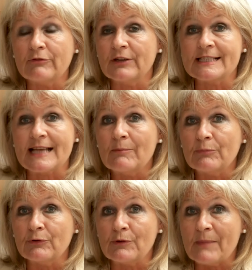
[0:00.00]
for
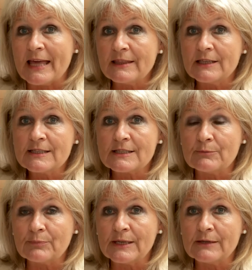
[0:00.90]
example, the methods
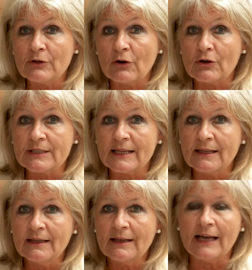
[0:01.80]
of pre-recording
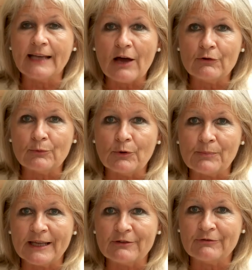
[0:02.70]
and how it will
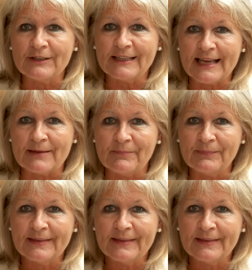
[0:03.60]
benefit them.